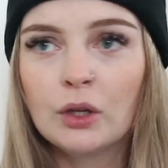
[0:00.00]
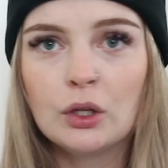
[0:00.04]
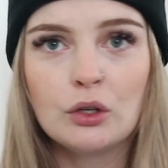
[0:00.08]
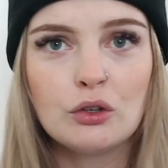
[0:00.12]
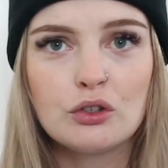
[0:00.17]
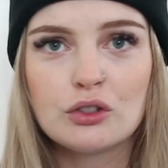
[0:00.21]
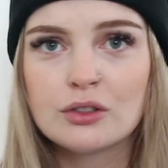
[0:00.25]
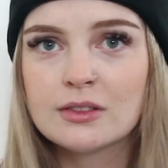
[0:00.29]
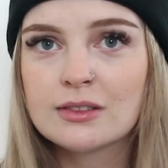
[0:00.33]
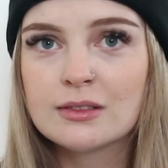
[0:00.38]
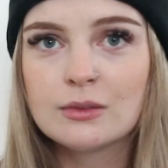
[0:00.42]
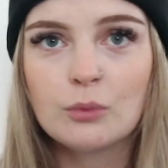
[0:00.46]

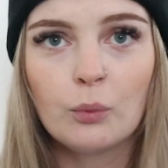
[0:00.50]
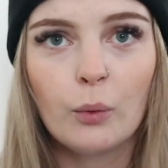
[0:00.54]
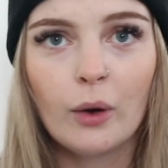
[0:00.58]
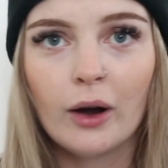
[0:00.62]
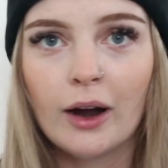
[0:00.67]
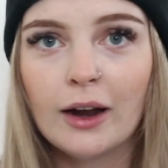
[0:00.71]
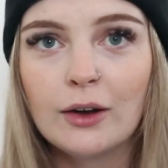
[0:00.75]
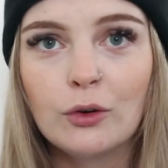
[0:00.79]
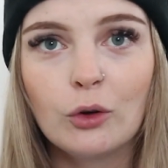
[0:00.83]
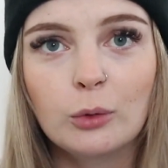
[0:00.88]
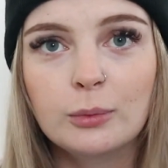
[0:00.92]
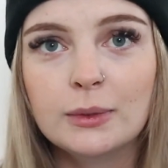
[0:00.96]
just where
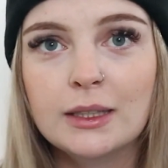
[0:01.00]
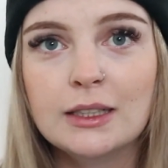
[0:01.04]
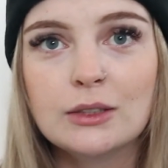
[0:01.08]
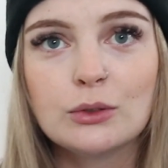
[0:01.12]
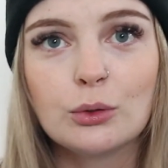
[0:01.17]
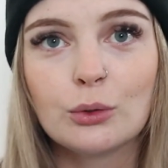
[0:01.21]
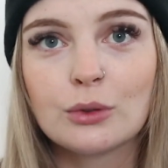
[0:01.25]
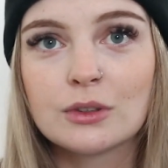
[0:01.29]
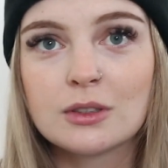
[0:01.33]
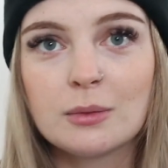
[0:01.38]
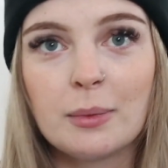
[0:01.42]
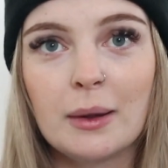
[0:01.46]
I normally
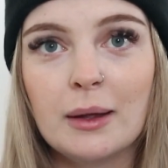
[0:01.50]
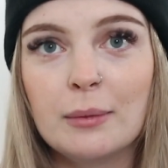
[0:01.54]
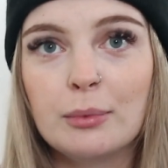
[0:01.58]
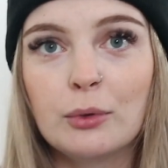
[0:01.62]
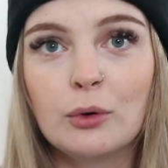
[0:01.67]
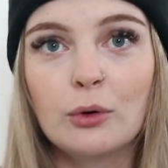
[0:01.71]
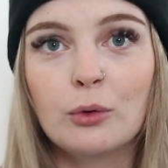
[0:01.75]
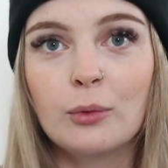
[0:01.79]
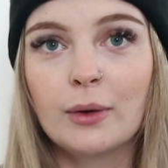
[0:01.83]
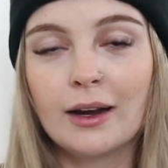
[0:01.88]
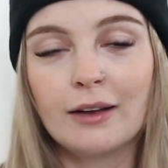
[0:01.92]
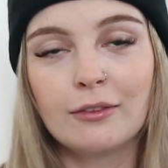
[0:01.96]
talk to
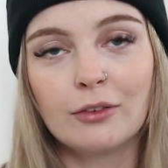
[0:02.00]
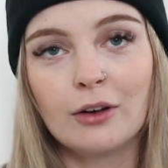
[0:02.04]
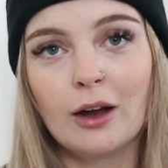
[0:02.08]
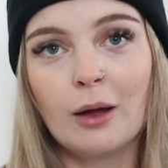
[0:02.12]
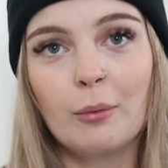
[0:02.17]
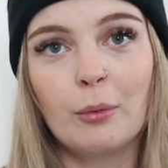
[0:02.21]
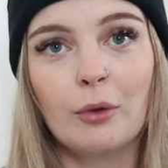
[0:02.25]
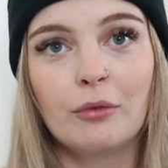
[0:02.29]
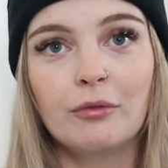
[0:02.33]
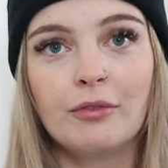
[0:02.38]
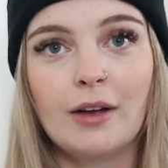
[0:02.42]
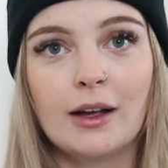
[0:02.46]
people whenever
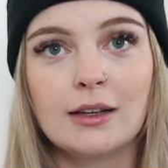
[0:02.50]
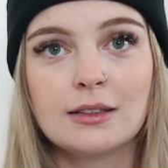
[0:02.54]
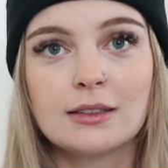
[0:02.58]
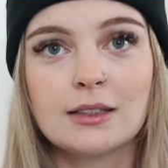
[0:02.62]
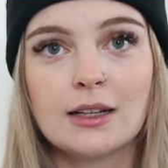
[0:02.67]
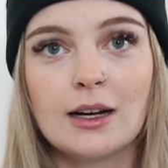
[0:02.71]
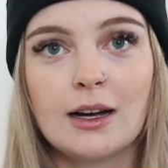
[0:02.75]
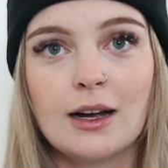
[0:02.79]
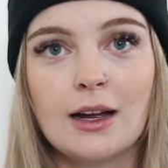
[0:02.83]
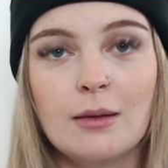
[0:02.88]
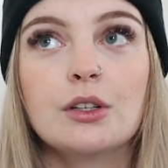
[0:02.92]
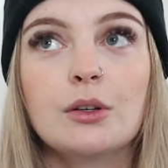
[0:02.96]
I'm on
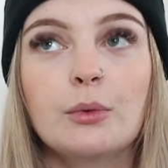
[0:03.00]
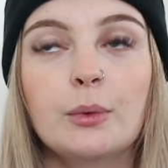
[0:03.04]
FaceTime,